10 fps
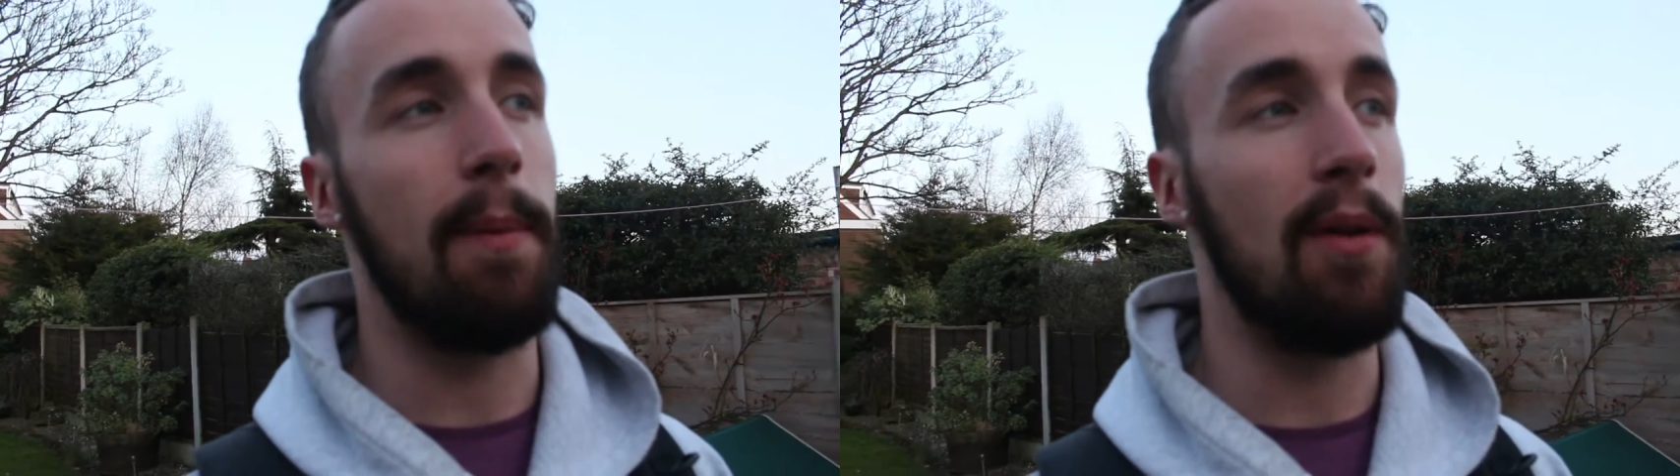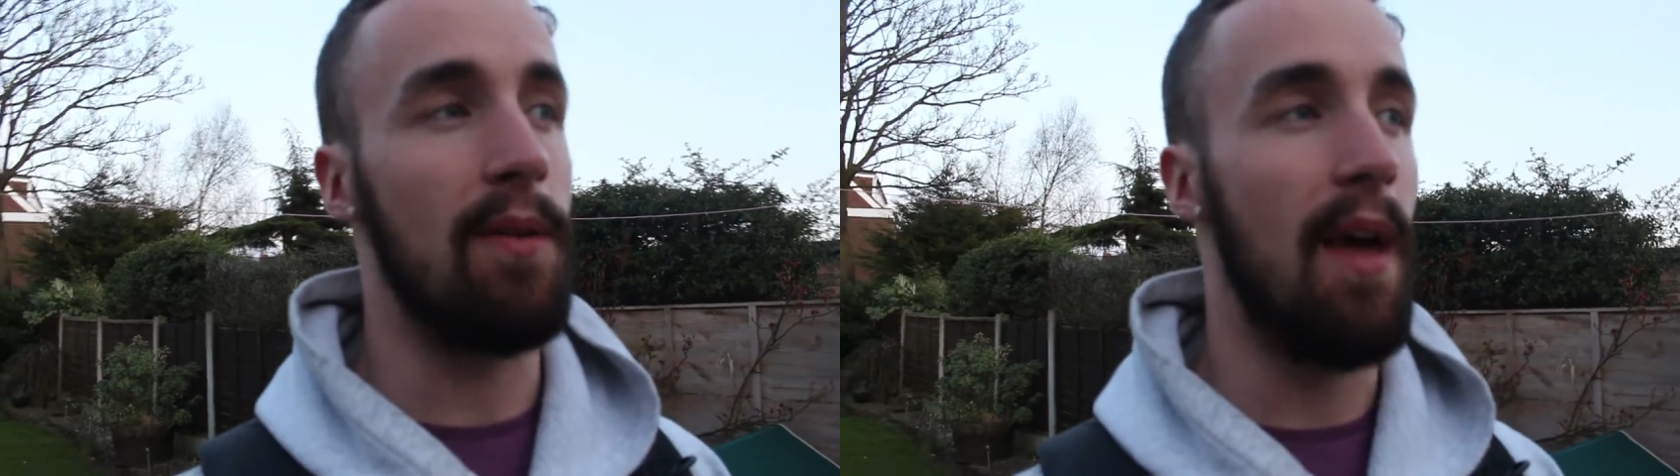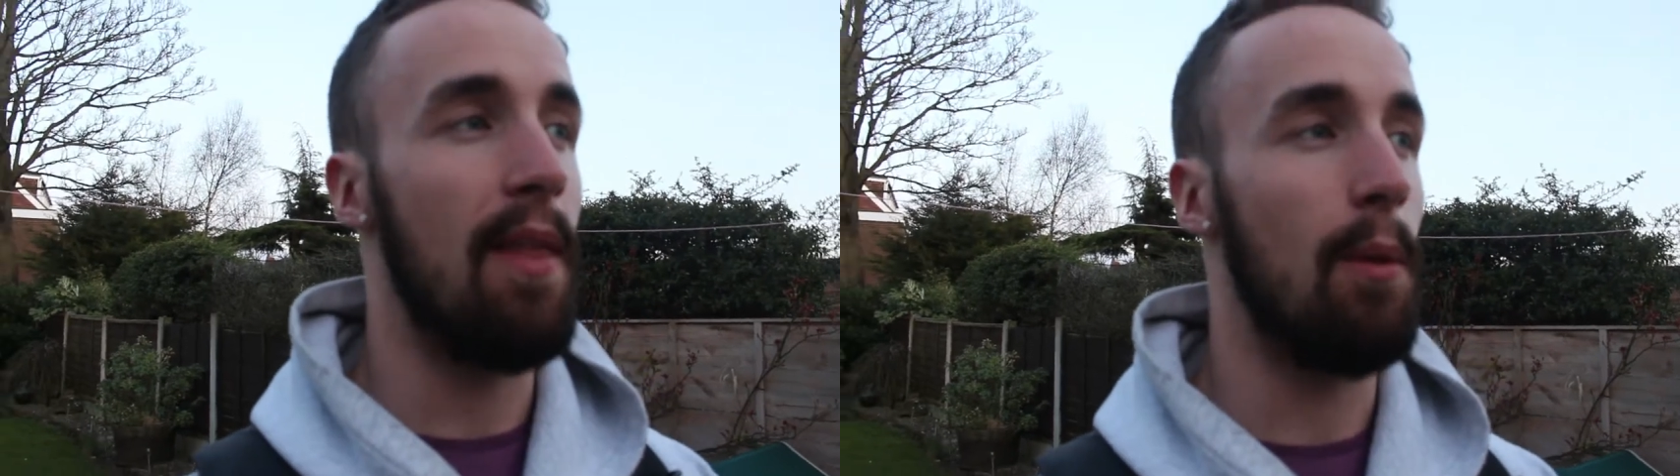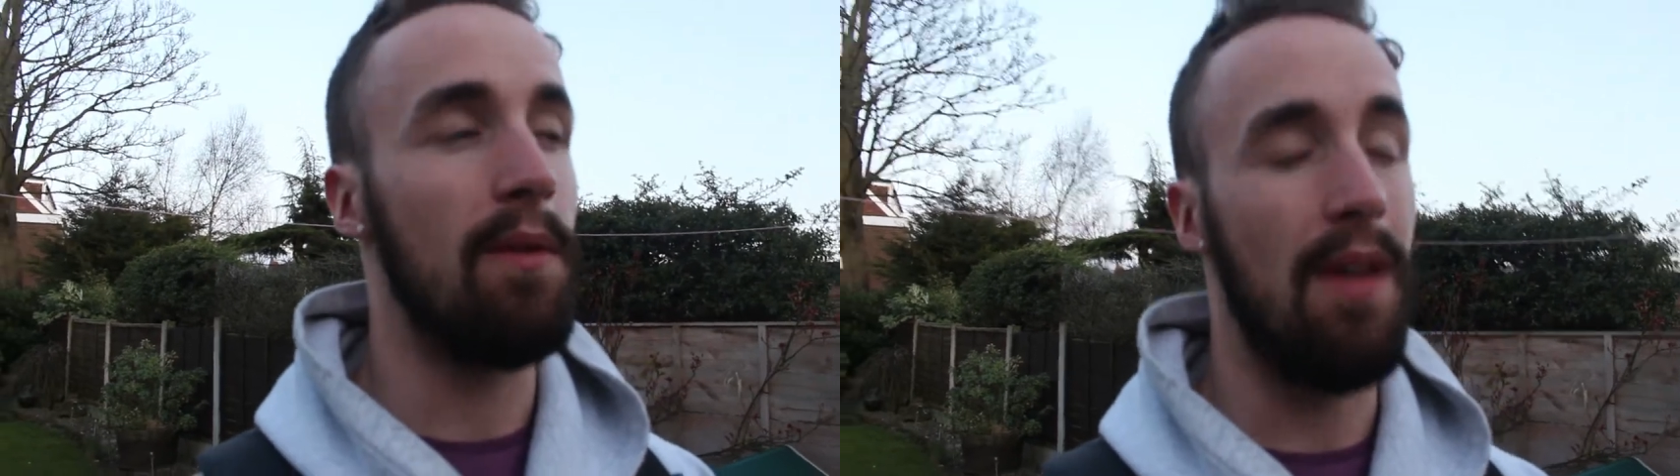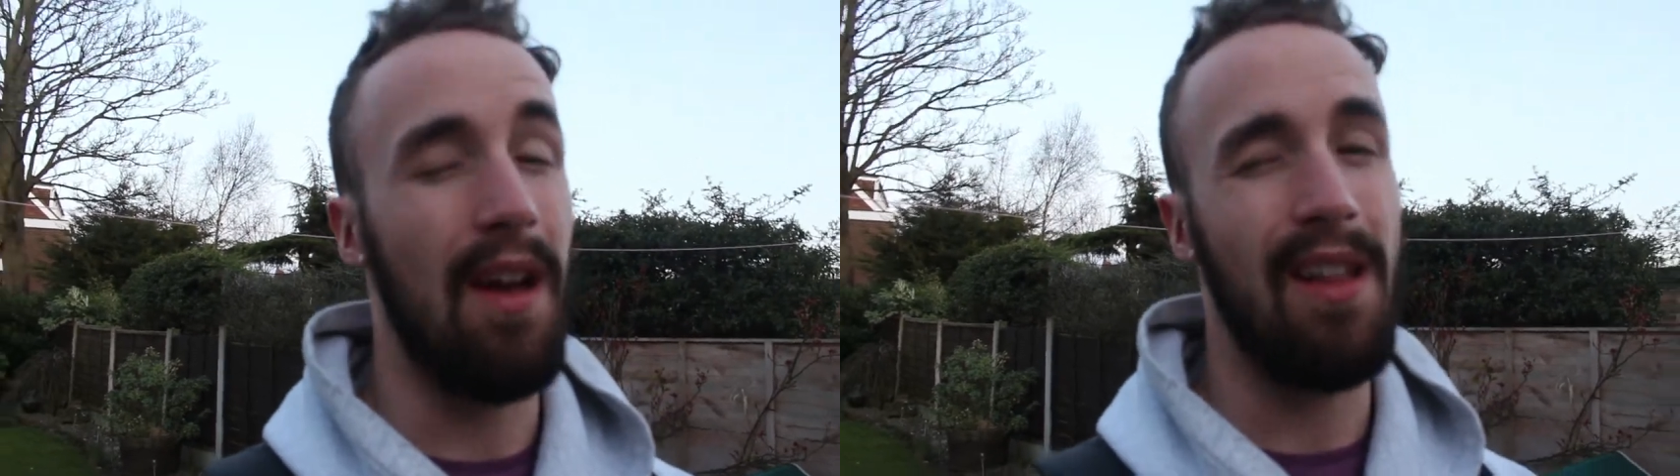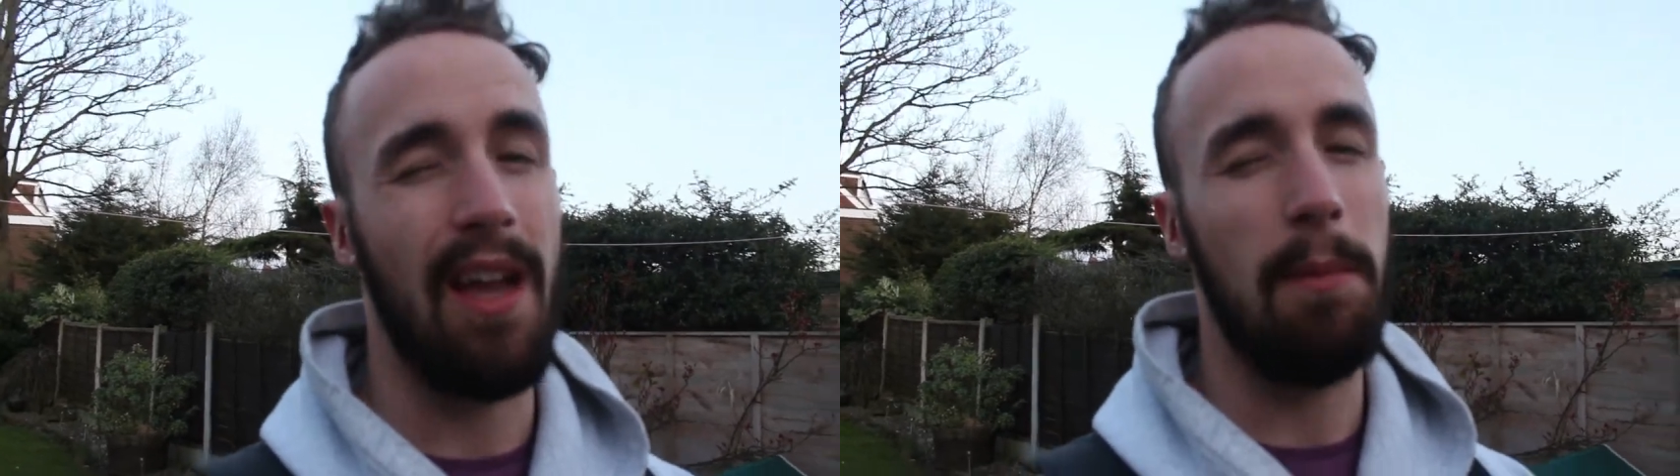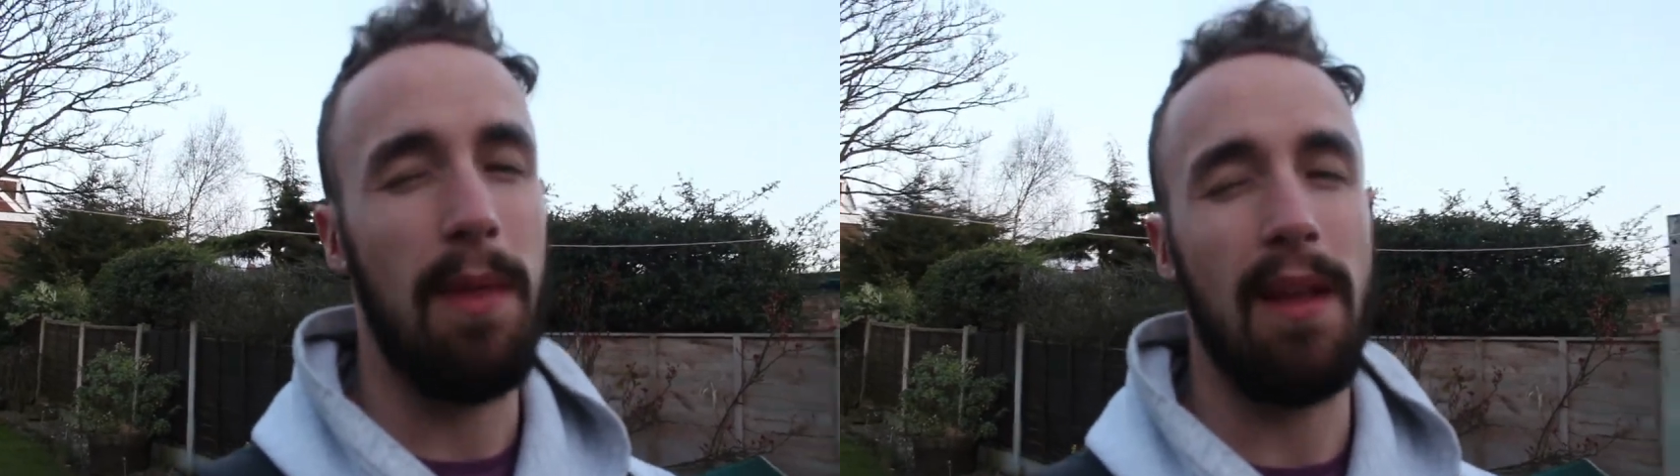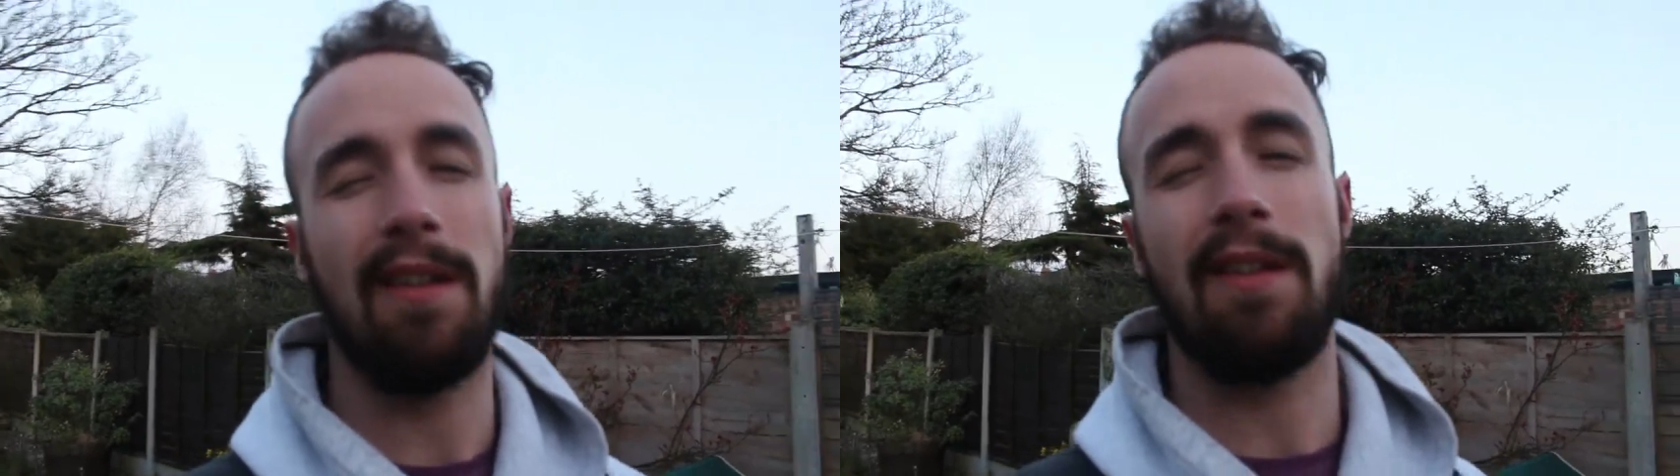because they're the ones that are claiming
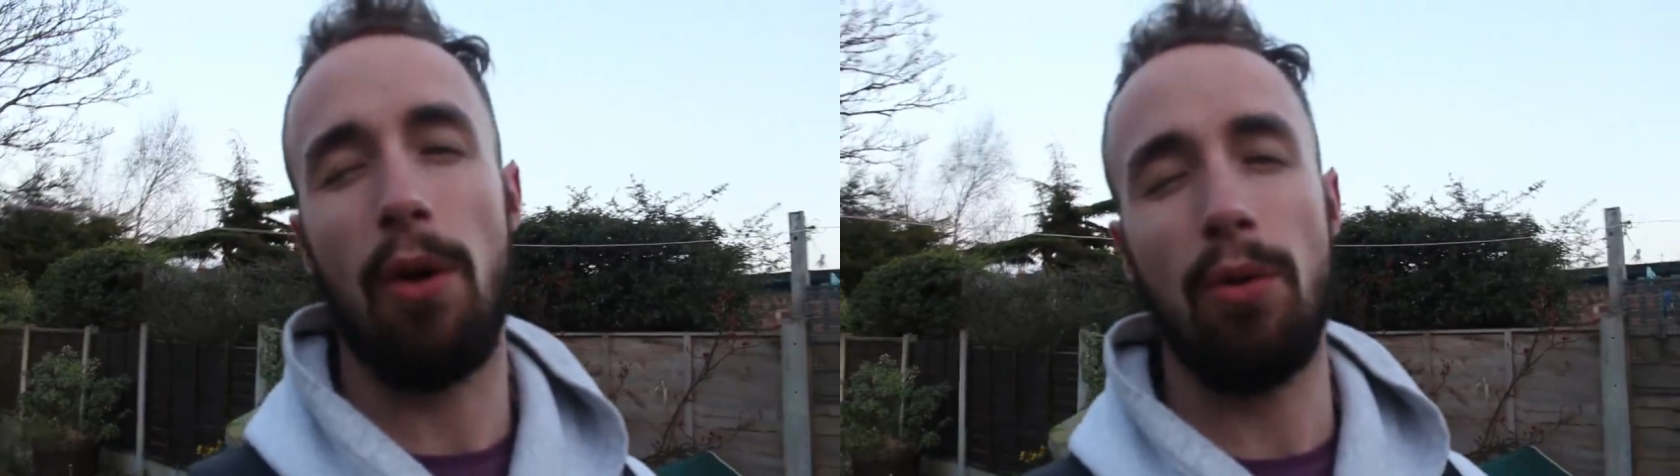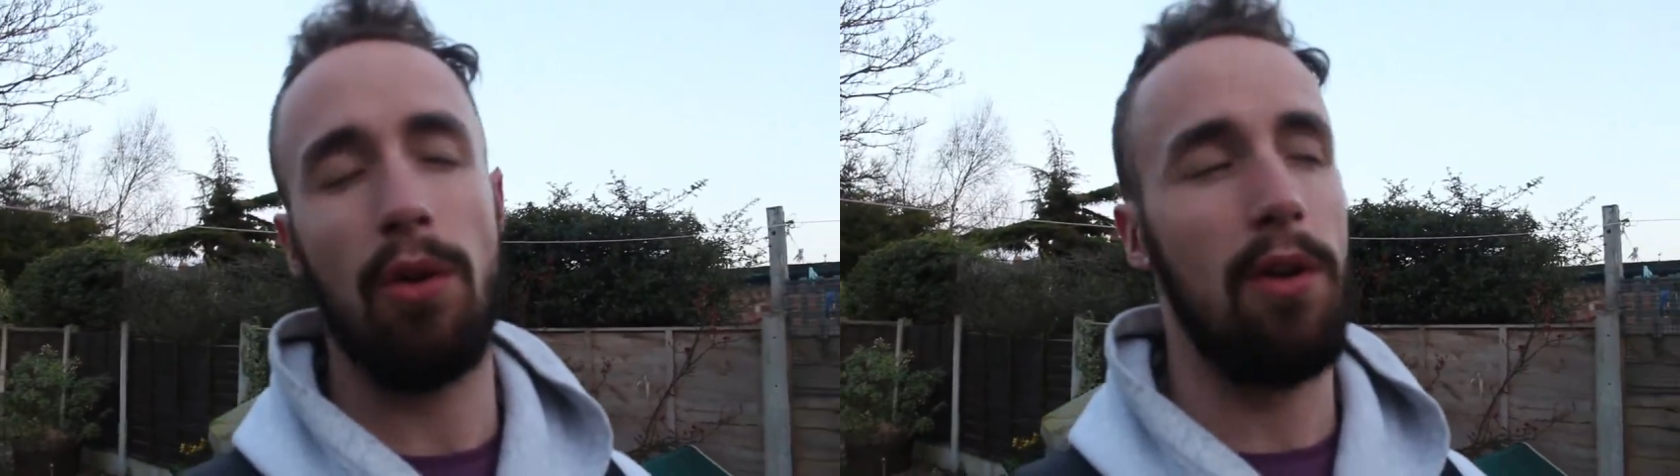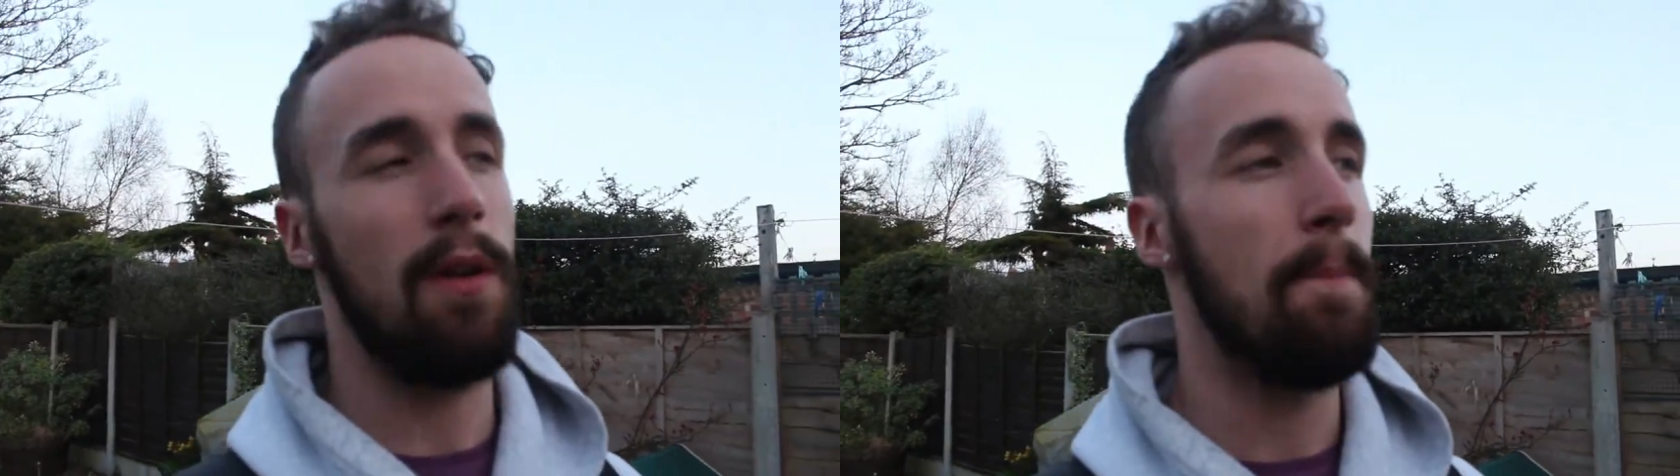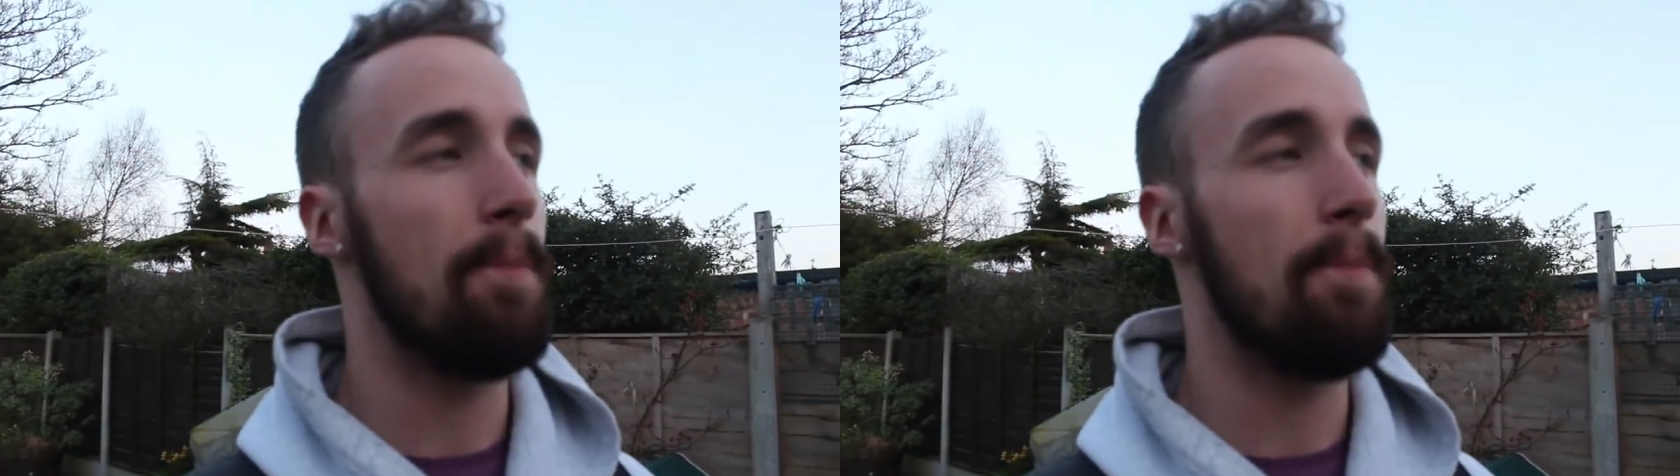that it's stolen.